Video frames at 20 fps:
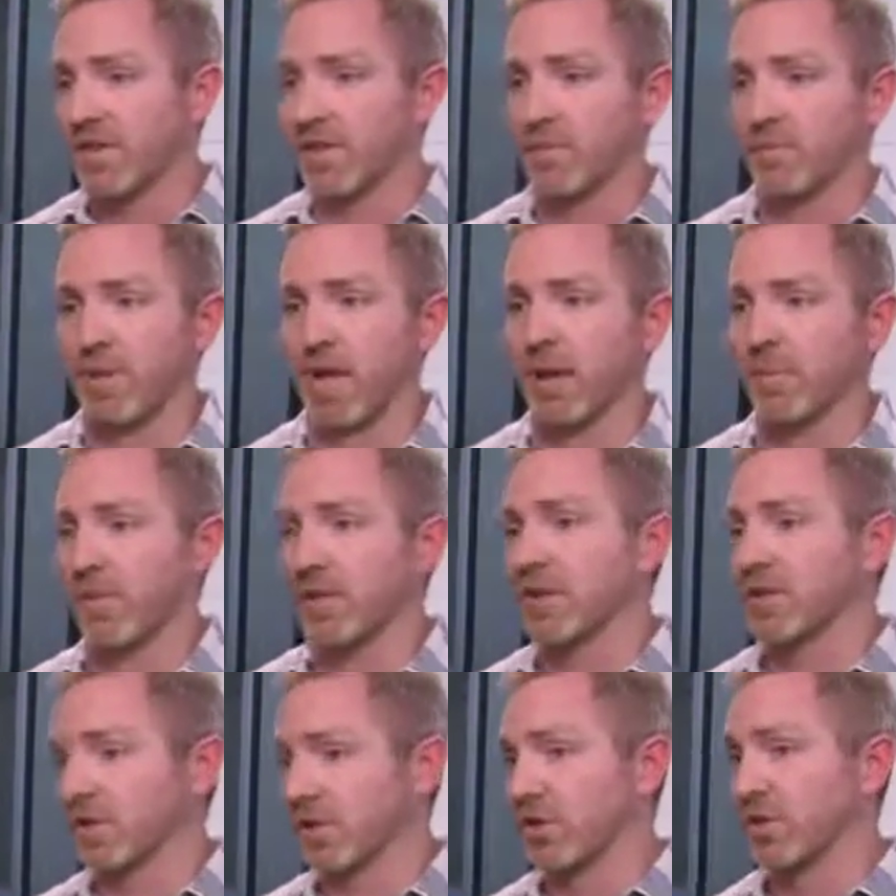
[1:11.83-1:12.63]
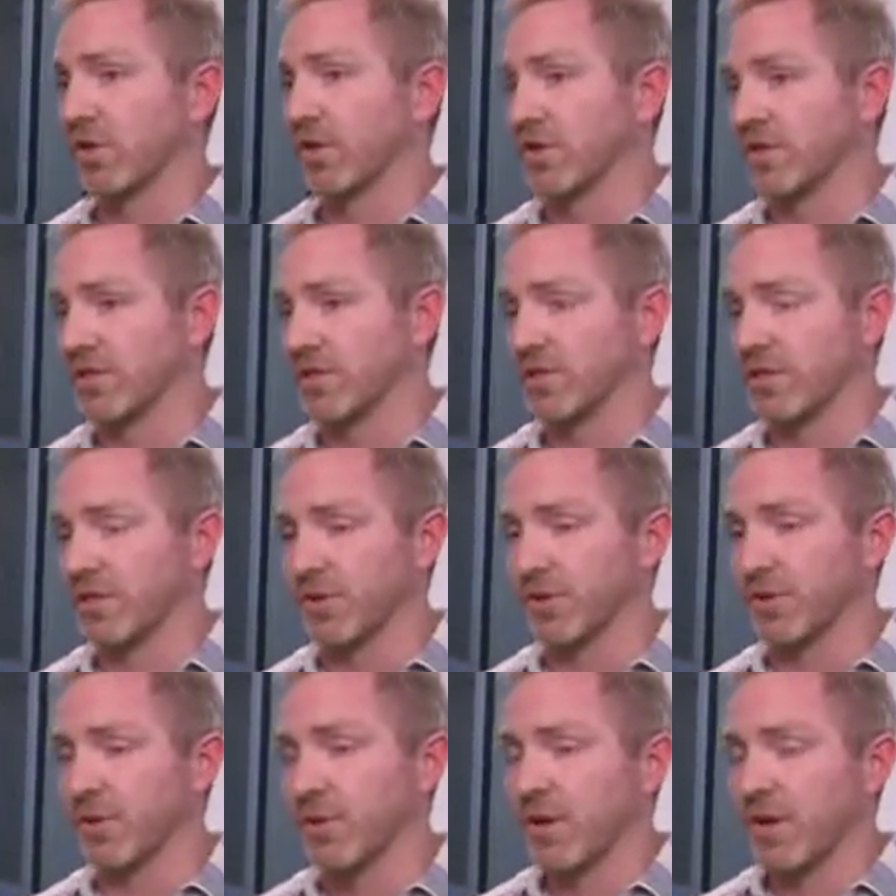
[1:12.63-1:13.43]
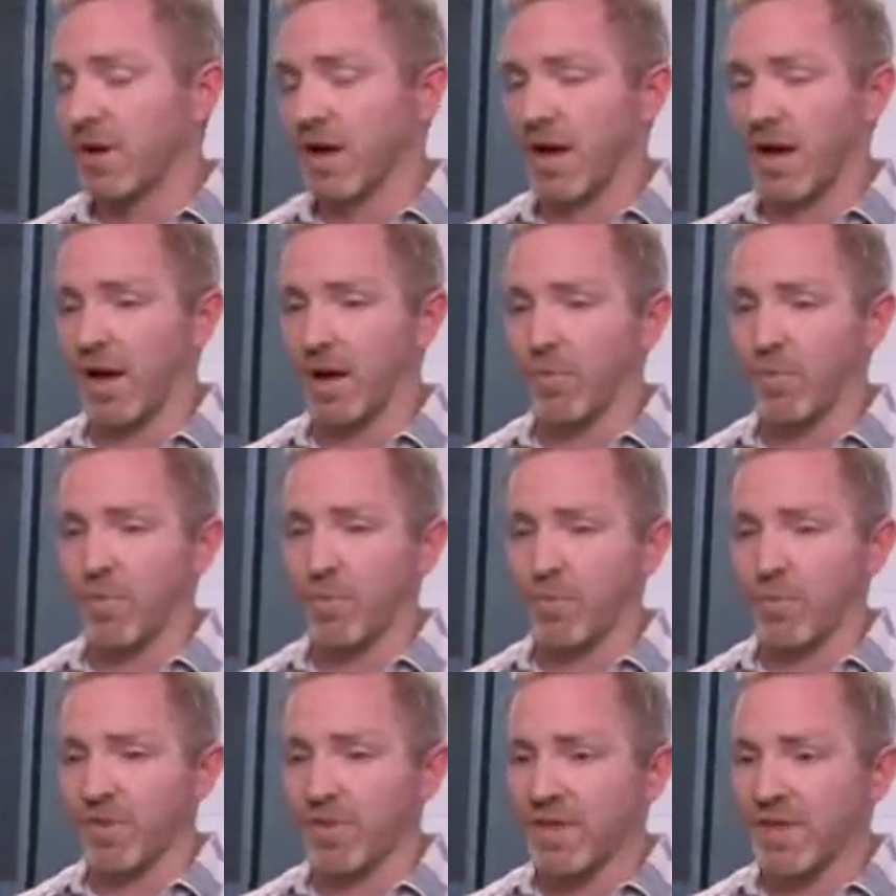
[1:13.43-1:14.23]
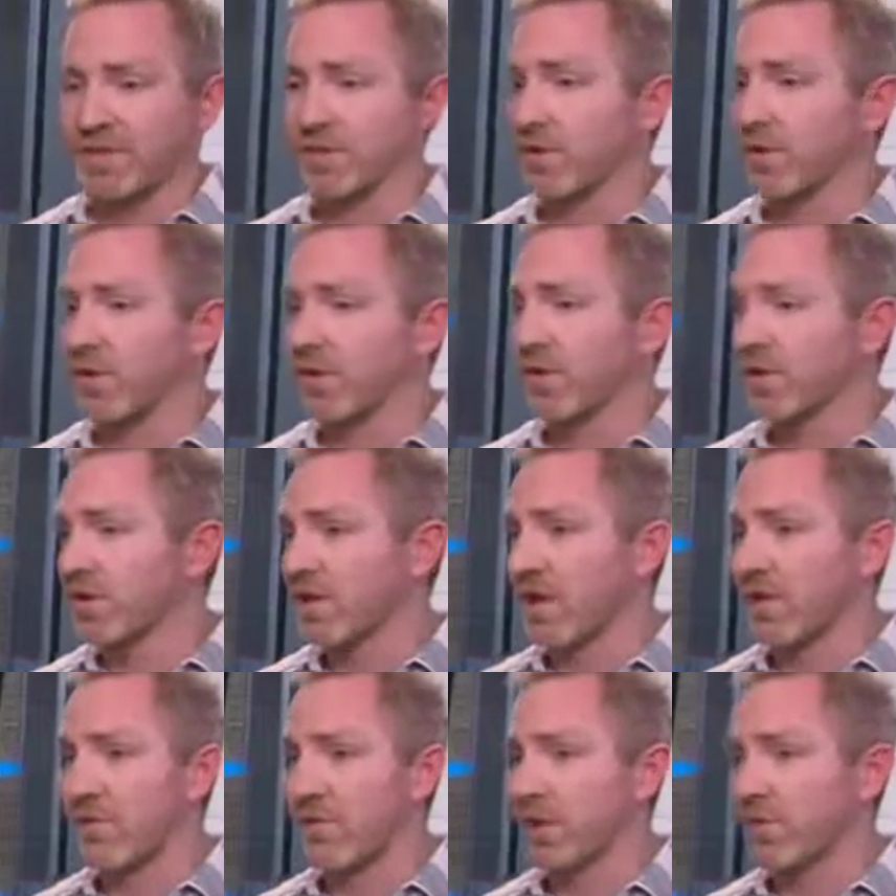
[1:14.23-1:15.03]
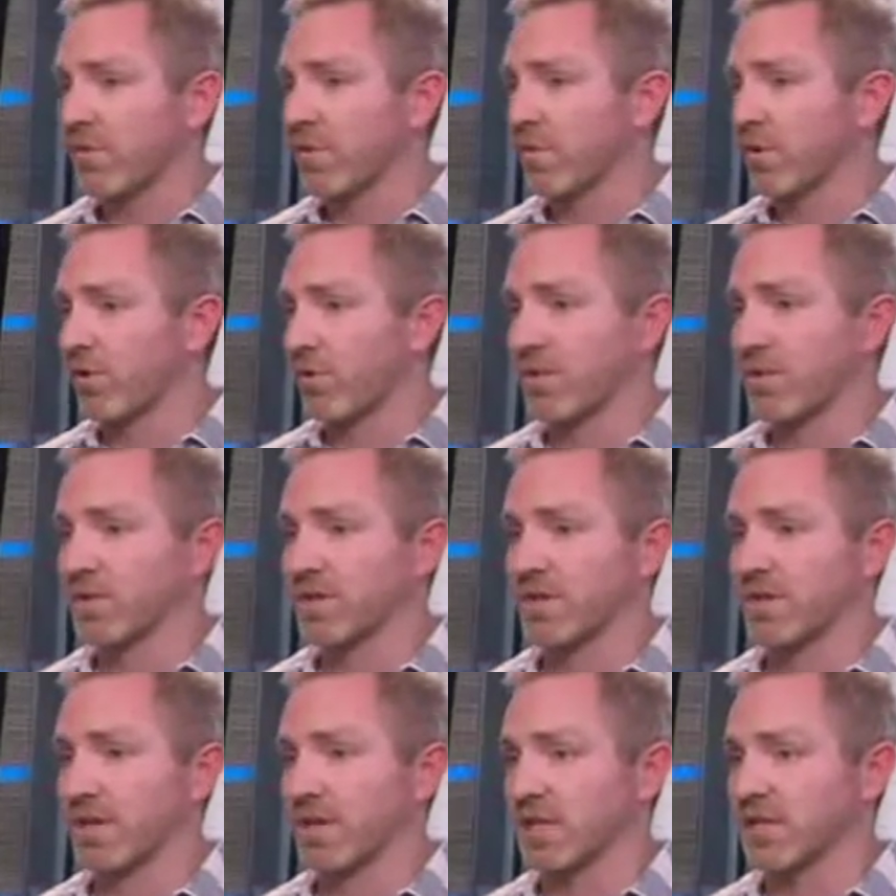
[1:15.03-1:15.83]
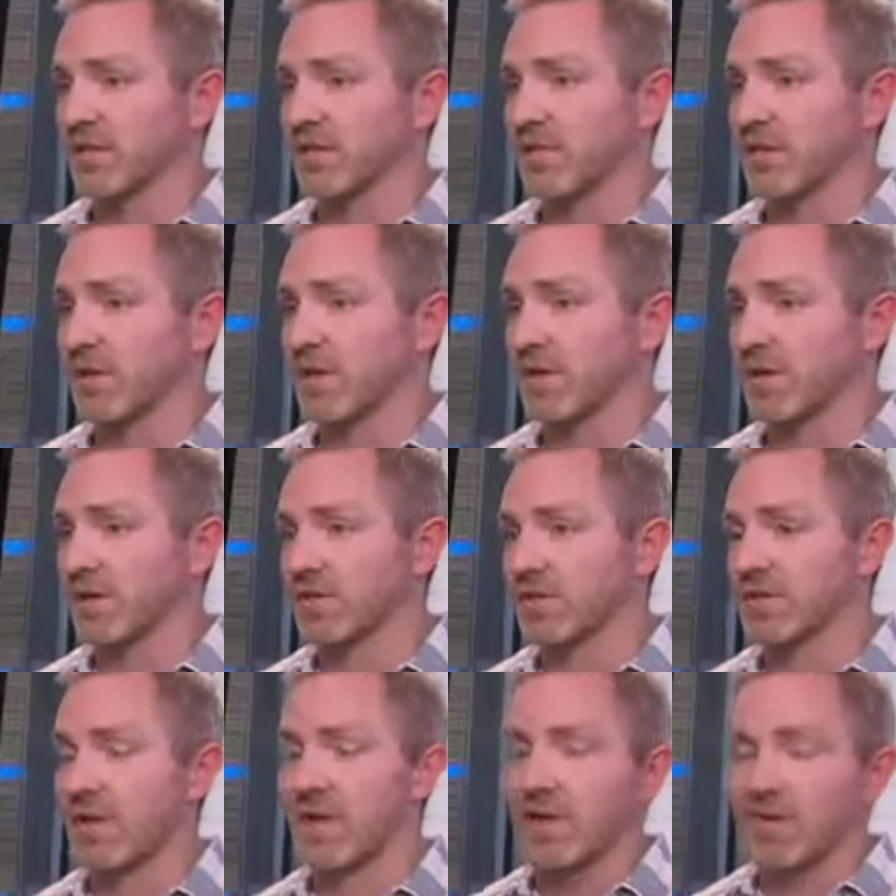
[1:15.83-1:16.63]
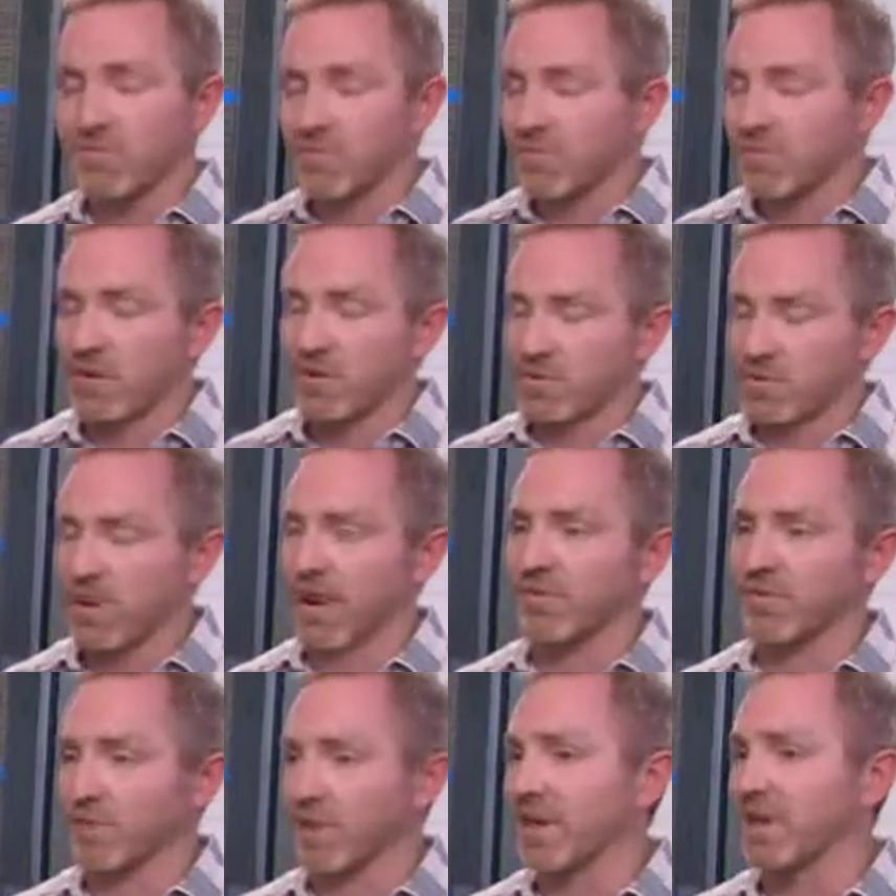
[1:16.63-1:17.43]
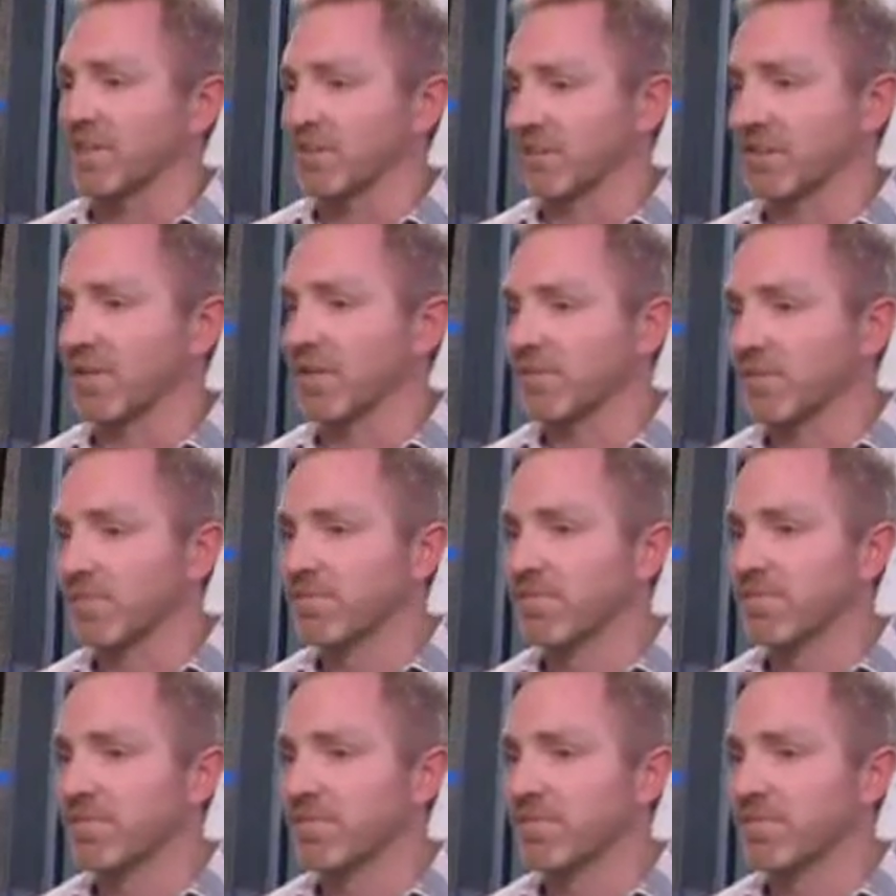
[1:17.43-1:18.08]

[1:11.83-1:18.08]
I think BlackBerry is looking to do. Um, what that's going to look like for them over the course of the next few years, we, we have to wait and see